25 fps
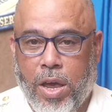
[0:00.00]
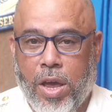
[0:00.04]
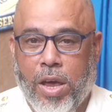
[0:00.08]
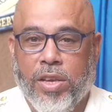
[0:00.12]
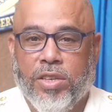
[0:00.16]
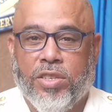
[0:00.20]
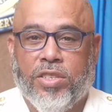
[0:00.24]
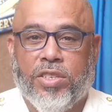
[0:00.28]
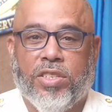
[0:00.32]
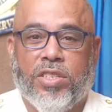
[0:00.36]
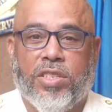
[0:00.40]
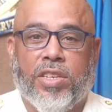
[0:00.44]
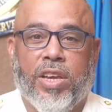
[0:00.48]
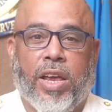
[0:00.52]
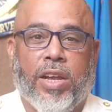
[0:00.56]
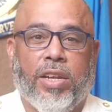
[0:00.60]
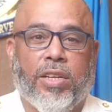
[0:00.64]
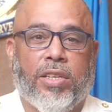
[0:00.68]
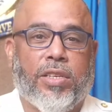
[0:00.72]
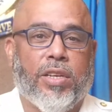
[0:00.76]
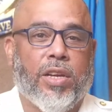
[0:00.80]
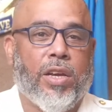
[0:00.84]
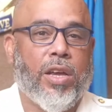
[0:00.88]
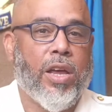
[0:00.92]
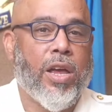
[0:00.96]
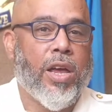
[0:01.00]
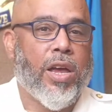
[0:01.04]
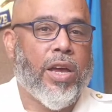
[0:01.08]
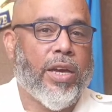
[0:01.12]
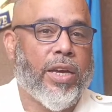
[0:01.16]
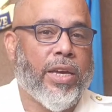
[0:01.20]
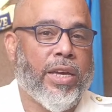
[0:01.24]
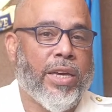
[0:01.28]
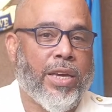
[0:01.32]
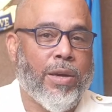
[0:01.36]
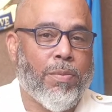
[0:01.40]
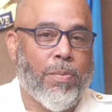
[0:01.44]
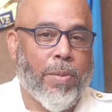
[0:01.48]
sent
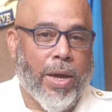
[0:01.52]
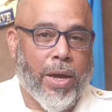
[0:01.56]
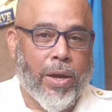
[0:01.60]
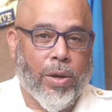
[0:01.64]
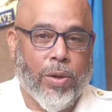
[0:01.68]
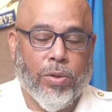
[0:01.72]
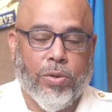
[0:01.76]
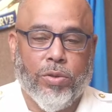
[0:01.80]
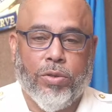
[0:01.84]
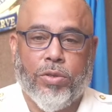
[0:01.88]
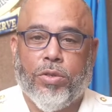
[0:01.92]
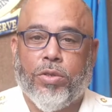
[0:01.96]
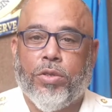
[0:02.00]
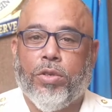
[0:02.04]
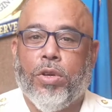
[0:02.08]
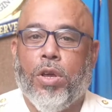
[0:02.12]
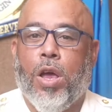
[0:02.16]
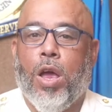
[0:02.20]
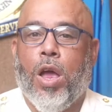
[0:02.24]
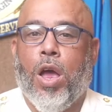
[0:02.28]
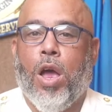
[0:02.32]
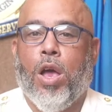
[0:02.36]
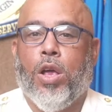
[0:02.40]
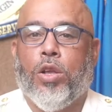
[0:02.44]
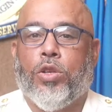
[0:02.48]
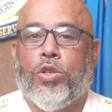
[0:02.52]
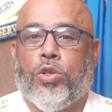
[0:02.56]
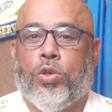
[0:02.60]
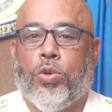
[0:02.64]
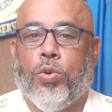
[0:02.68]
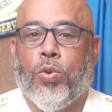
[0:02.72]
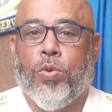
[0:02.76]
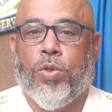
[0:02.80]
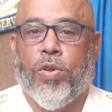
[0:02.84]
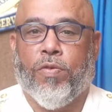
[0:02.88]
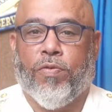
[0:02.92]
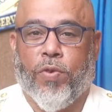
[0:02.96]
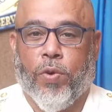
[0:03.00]
emails
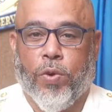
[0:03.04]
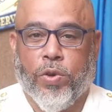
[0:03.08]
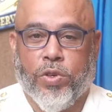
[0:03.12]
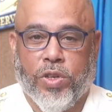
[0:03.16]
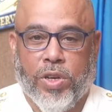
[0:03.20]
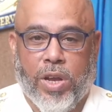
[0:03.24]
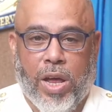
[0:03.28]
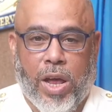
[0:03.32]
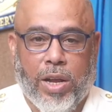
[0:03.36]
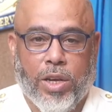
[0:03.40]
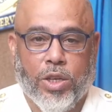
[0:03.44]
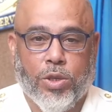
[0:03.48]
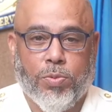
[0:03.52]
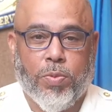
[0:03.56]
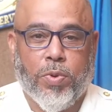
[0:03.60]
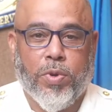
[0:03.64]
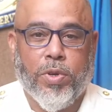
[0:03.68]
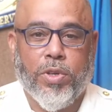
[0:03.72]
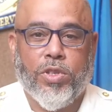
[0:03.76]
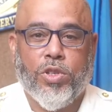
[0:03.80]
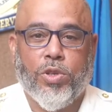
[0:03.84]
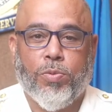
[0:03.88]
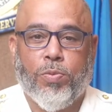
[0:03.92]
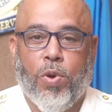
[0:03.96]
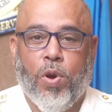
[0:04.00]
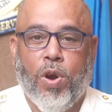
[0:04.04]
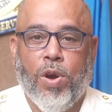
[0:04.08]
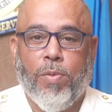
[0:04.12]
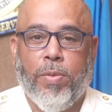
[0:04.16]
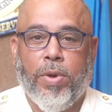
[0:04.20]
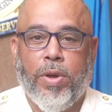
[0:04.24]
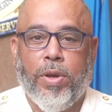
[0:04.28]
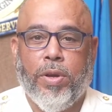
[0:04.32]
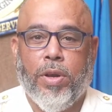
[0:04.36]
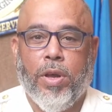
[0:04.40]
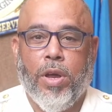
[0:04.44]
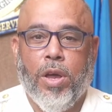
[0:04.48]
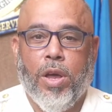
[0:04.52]
to the Virgin Islands Police
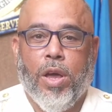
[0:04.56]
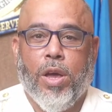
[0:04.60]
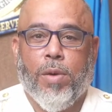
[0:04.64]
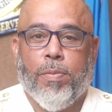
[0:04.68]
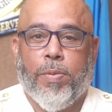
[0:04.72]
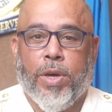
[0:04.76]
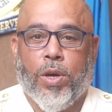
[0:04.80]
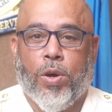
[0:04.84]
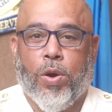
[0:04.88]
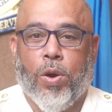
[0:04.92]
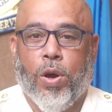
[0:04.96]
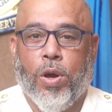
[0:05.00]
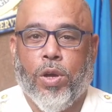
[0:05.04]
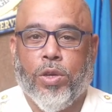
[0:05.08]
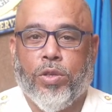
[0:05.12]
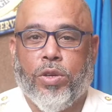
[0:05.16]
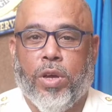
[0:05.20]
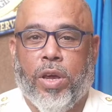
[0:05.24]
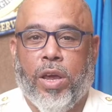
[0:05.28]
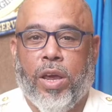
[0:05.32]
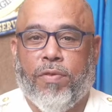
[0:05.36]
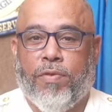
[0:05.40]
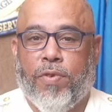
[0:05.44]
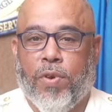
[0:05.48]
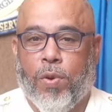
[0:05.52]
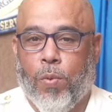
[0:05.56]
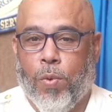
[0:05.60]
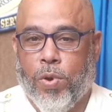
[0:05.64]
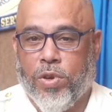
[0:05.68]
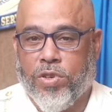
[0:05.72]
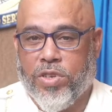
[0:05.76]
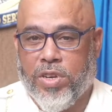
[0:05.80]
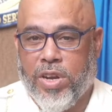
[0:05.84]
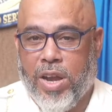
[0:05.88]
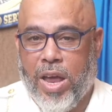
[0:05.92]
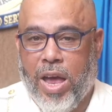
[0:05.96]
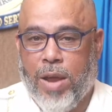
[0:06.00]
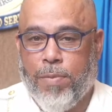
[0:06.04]
Department, because if it
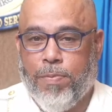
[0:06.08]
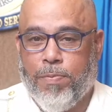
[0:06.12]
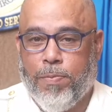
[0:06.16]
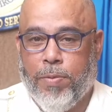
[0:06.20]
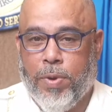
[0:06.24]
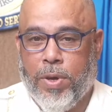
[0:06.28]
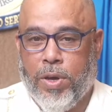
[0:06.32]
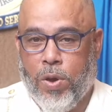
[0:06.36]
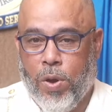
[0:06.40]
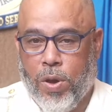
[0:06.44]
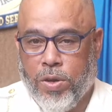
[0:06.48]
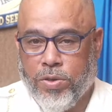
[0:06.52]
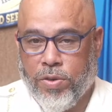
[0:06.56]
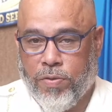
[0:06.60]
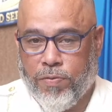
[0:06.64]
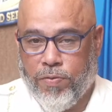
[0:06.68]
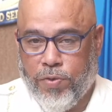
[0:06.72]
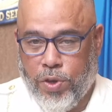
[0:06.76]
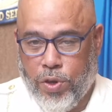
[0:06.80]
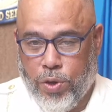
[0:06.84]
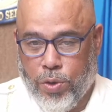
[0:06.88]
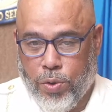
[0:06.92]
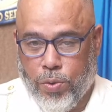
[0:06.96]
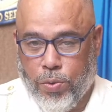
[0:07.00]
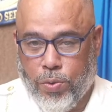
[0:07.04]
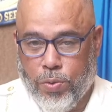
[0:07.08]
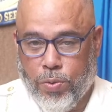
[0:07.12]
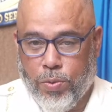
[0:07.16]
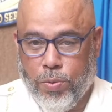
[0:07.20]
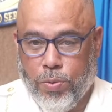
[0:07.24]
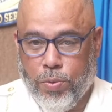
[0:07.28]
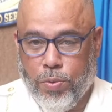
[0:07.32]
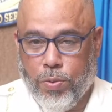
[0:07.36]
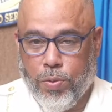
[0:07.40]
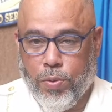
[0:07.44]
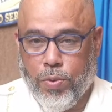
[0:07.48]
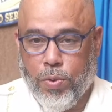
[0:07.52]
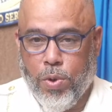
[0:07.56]
was not because of you,
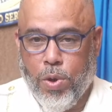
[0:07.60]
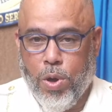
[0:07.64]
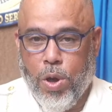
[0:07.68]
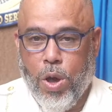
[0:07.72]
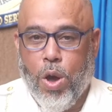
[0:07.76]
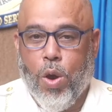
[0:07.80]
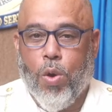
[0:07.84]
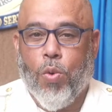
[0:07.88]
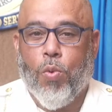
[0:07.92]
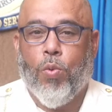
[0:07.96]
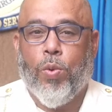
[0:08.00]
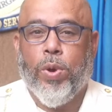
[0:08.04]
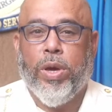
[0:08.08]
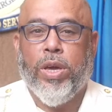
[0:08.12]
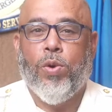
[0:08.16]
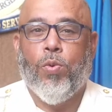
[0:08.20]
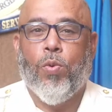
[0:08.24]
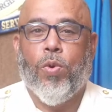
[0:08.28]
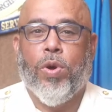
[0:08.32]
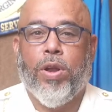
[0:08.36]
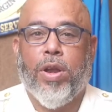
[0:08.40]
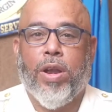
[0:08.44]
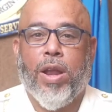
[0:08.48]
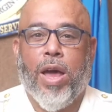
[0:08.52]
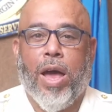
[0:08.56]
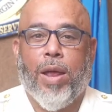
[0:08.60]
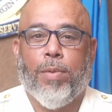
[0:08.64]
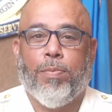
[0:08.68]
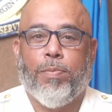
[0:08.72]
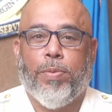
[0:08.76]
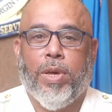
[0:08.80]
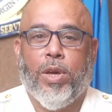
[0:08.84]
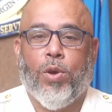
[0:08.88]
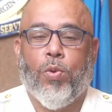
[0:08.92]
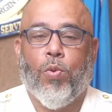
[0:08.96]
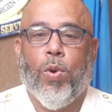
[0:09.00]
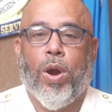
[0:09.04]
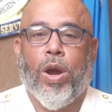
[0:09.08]
we would not
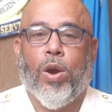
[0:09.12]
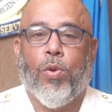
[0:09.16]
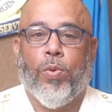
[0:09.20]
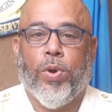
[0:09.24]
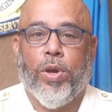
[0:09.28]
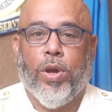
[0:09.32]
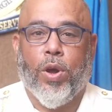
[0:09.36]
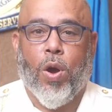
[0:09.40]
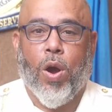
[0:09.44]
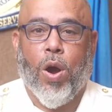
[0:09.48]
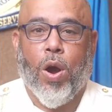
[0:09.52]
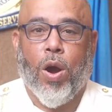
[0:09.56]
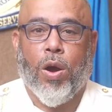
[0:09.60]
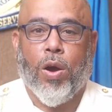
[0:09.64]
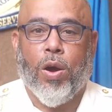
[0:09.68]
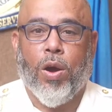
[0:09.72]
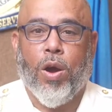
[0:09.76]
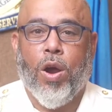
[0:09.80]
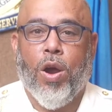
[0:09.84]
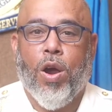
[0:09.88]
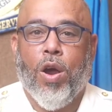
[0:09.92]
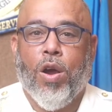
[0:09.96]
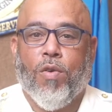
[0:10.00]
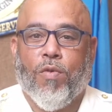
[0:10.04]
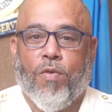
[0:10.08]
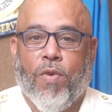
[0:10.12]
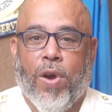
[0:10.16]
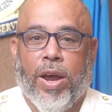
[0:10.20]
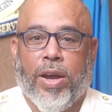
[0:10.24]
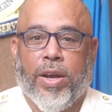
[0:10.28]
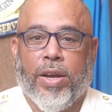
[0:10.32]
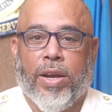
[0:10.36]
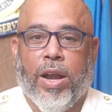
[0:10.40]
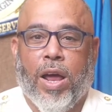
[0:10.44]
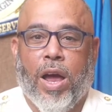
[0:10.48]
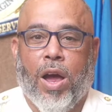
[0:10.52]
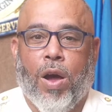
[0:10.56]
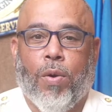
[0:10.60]
be where we are right
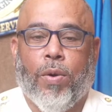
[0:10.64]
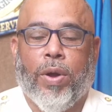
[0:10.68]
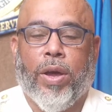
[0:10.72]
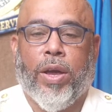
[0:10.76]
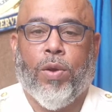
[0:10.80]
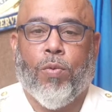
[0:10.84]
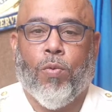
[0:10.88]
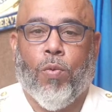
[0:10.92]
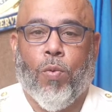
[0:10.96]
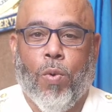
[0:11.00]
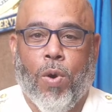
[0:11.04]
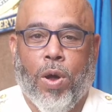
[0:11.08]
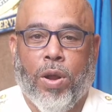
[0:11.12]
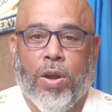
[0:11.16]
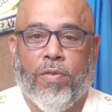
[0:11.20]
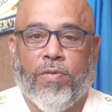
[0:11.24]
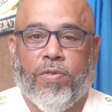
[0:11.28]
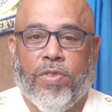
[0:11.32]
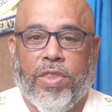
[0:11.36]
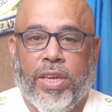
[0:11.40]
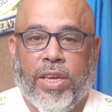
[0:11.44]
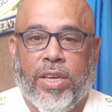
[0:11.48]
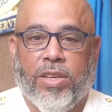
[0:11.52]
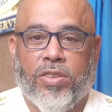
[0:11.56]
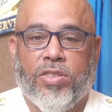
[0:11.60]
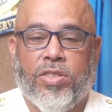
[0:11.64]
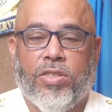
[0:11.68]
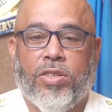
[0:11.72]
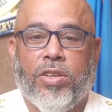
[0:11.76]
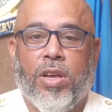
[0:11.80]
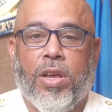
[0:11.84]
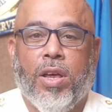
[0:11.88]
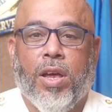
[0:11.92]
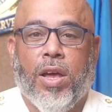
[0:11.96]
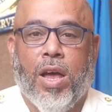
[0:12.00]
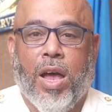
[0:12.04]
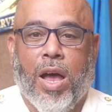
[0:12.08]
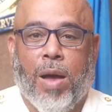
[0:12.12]
now in one of these
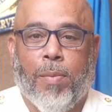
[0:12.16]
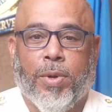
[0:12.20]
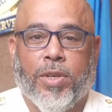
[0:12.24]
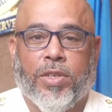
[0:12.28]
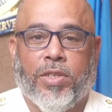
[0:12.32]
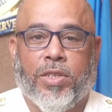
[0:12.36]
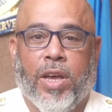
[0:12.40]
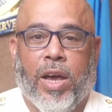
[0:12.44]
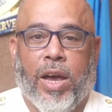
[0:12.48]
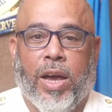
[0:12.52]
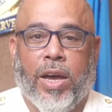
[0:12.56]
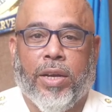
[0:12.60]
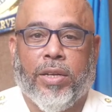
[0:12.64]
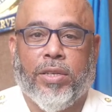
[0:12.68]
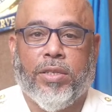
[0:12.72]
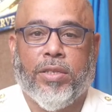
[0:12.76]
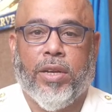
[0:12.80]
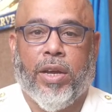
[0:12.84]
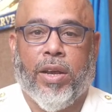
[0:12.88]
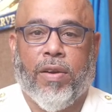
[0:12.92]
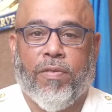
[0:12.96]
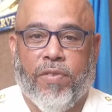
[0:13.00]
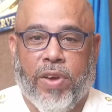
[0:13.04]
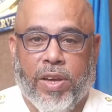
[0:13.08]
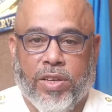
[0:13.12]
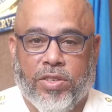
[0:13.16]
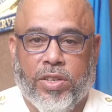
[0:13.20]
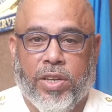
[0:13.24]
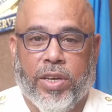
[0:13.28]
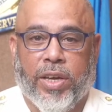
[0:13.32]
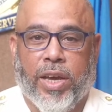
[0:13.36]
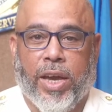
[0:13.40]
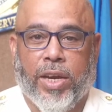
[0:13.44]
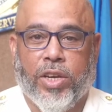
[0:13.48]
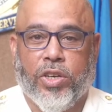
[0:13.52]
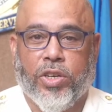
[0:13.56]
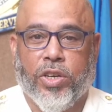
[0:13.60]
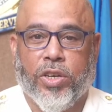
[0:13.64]
homicides
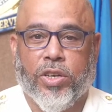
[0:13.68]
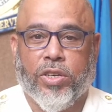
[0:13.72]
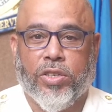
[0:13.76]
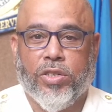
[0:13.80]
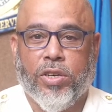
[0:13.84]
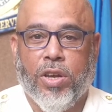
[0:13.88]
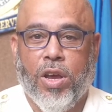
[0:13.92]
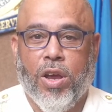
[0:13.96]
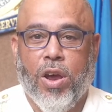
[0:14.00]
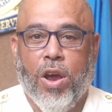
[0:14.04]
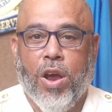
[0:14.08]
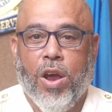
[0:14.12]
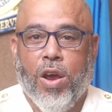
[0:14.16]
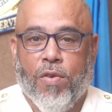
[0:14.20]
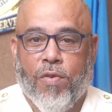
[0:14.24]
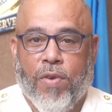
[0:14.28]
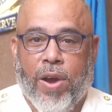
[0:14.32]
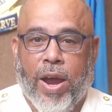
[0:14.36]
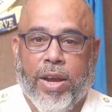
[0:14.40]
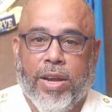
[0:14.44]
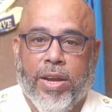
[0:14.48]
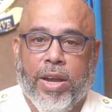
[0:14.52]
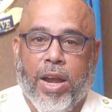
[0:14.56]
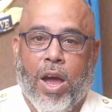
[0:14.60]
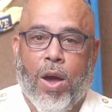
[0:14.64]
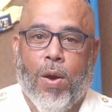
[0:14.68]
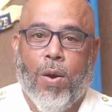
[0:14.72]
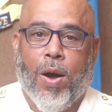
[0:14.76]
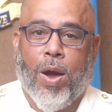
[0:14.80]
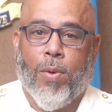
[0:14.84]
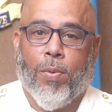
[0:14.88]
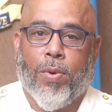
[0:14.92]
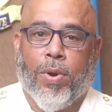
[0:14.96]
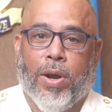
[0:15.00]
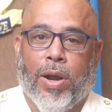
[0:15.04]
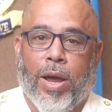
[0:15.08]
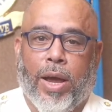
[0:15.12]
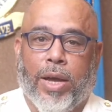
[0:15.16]
investigations. Right now, I
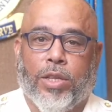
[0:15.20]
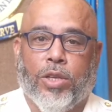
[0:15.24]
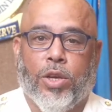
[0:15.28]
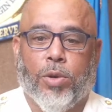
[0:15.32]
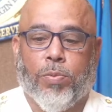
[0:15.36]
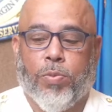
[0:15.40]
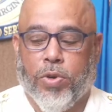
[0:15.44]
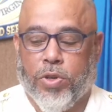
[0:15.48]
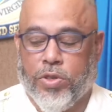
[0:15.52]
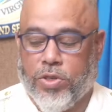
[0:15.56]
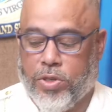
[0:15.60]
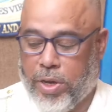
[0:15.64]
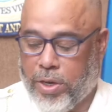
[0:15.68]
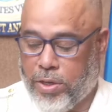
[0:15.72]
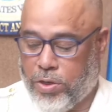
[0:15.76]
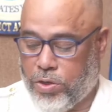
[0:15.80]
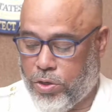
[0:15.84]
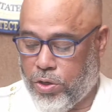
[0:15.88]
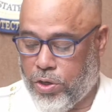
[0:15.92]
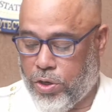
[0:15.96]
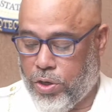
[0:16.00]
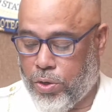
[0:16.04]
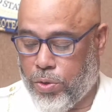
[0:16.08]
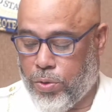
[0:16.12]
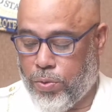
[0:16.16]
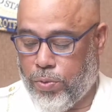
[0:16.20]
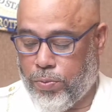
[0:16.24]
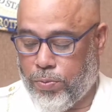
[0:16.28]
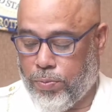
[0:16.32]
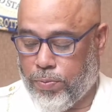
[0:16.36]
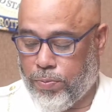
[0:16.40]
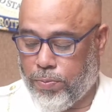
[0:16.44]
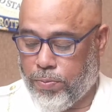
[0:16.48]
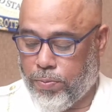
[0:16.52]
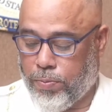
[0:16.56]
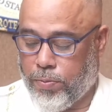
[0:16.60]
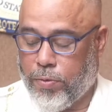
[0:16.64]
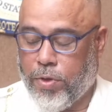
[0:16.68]
would like to present to you
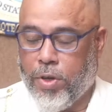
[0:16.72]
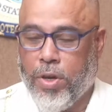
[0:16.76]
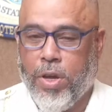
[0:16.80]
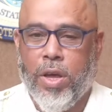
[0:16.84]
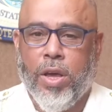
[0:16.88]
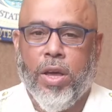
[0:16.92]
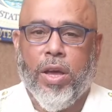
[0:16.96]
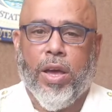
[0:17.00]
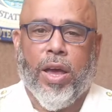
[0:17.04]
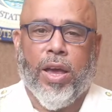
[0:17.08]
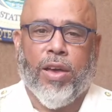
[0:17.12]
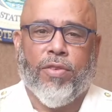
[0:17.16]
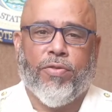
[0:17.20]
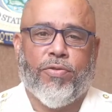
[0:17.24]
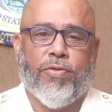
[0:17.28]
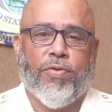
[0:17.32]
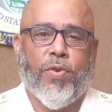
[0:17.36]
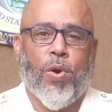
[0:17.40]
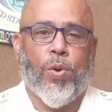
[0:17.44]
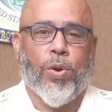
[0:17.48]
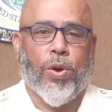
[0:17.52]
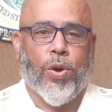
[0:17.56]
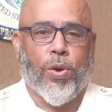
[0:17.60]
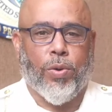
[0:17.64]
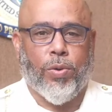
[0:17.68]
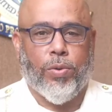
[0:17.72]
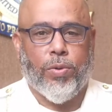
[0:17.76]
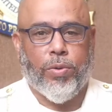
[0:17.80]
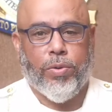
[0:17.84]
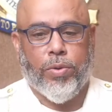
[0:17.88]
a photo.